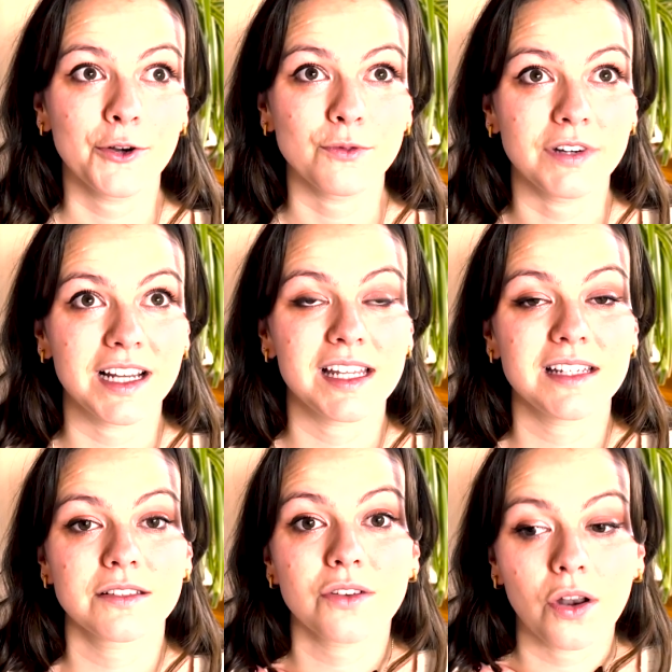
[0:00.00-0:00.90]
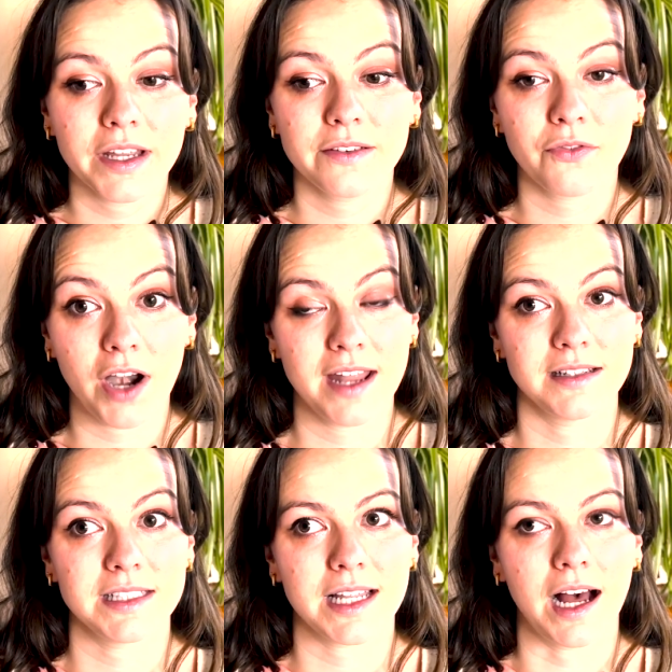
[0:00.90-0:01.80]
really solid
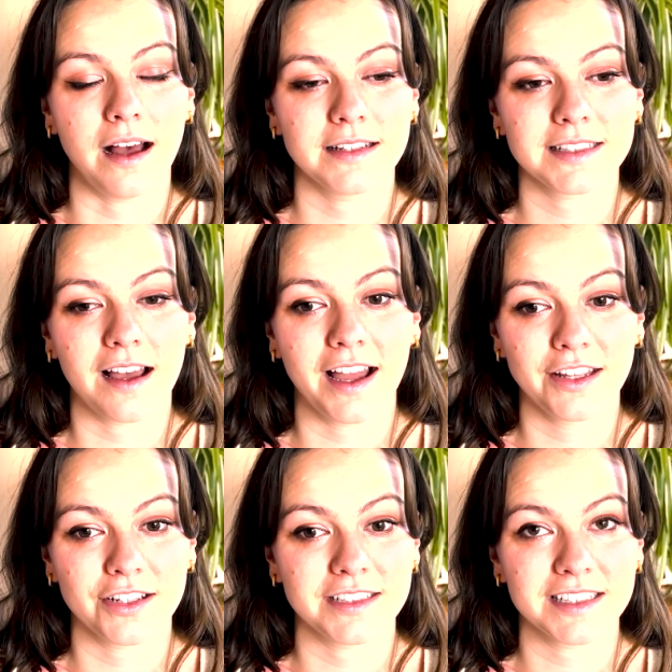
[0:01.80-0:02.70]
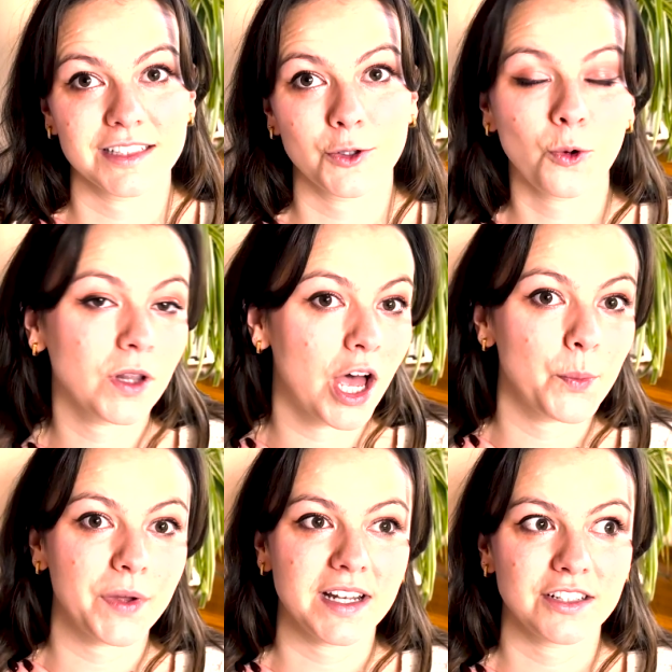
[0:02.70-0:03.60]
friends that I could call up
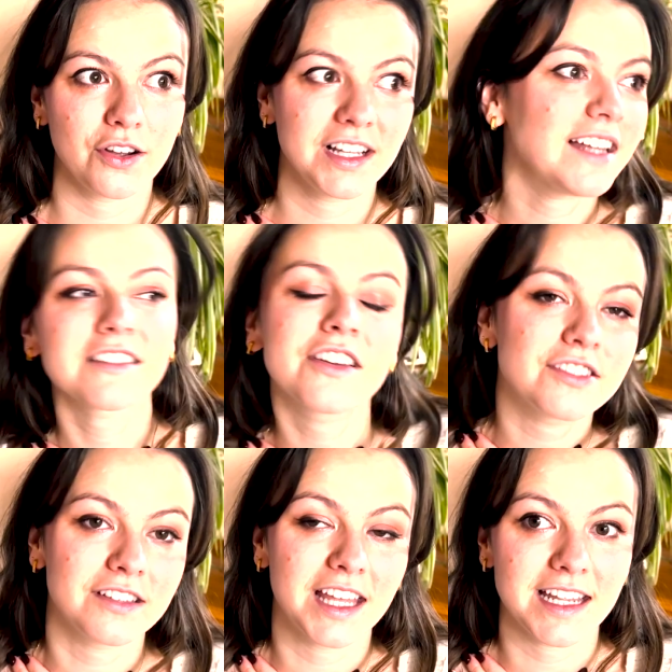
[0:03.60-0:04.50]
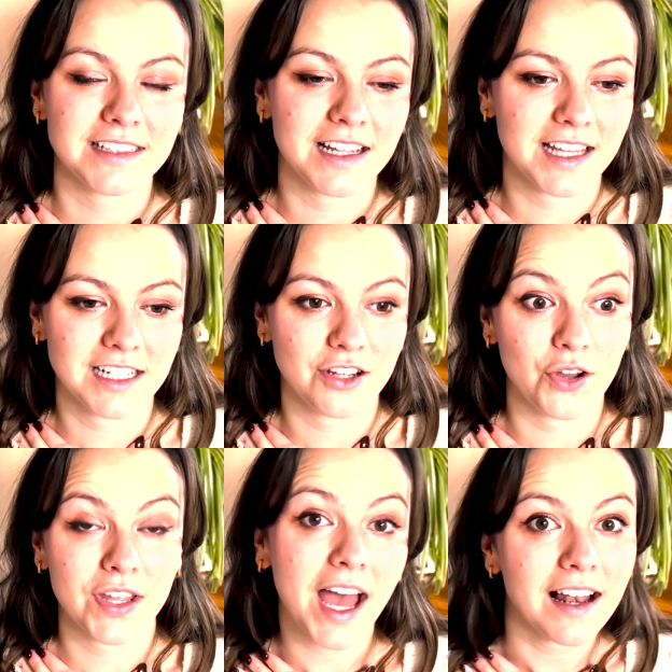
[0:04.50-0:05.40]
and go, let's go do this. And they'd go,
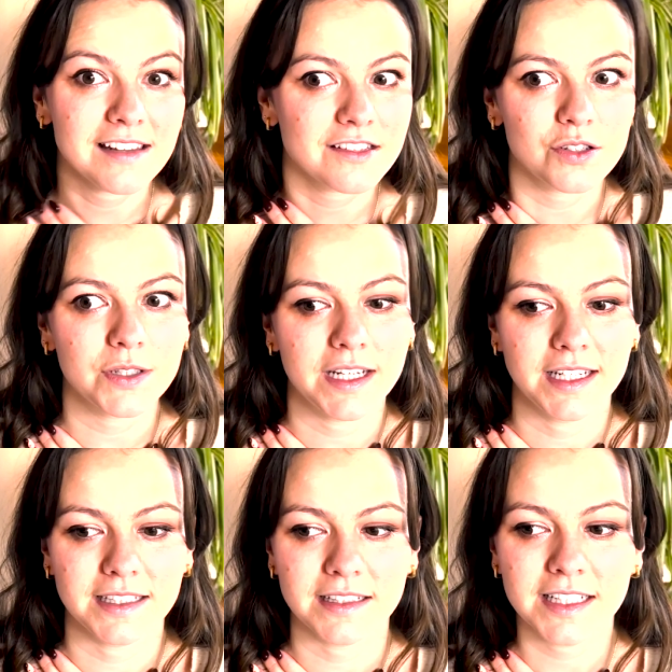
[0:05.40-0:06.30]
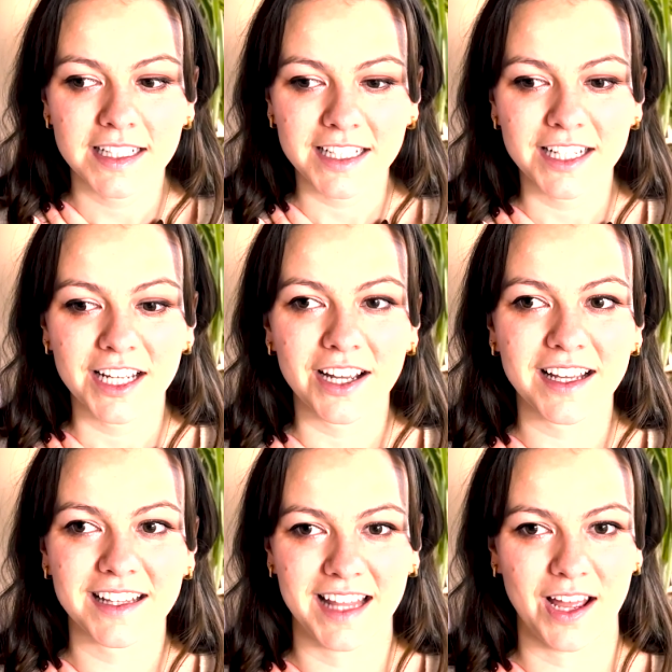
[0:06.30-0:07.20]
yeah, let's do it. And
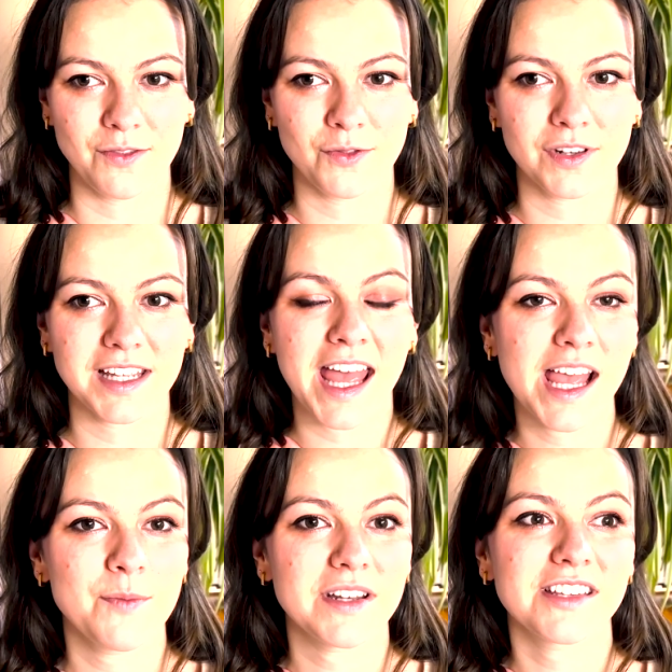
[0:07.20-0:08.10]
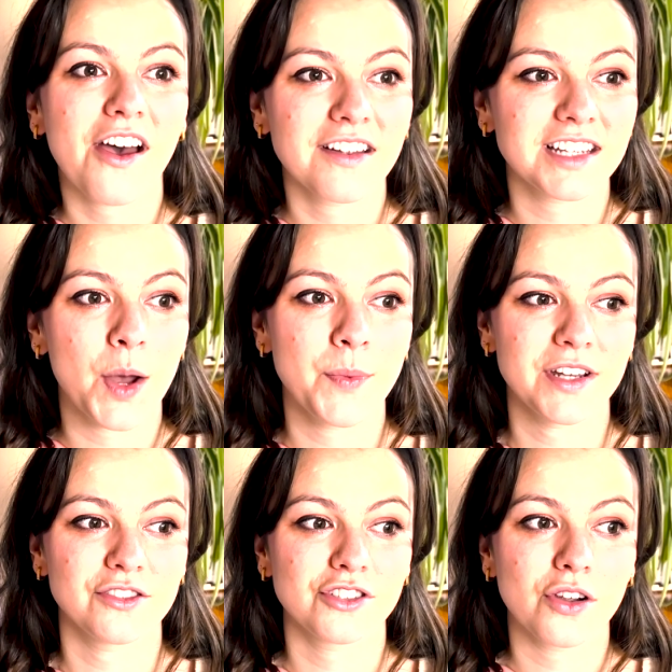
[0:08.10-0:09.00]
that came and turned up
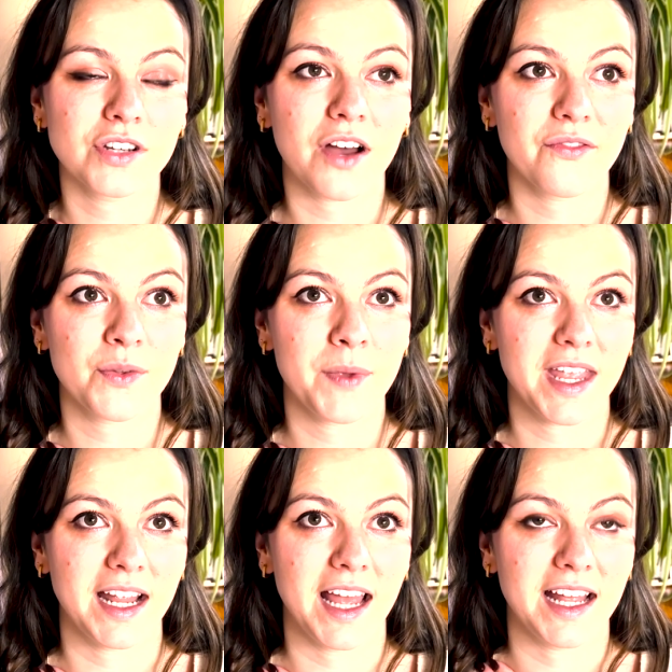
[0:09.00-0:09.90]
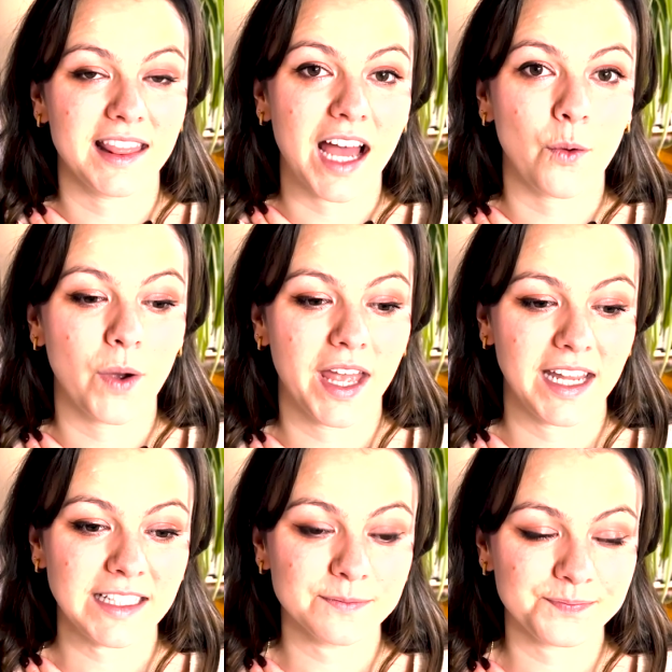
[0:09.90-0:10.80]
and showed up for me in that
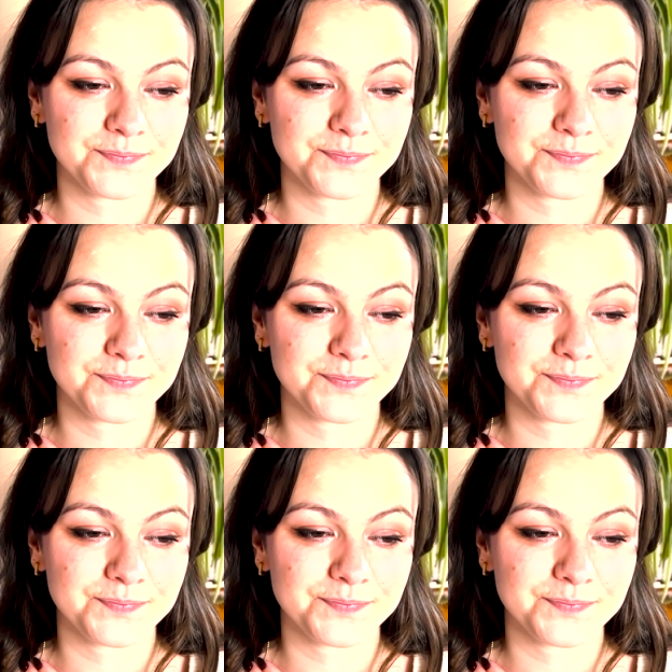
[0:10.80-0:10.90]
way.